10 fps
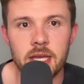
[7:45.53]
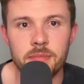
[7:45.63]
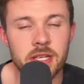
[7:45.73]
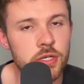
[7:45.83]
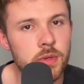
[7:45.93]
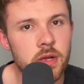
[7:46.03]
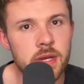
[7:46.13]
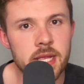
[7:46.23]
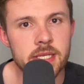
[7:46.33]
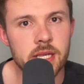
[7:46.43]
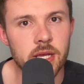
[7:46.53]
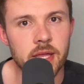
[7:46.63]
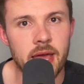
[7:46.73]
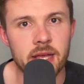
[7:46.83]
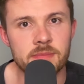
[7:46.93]
potentially we don't need to look at
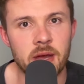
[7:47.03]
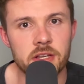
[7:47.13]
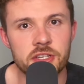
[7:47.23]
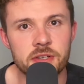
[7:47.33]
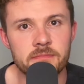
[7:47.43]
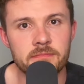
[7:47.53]
that as much.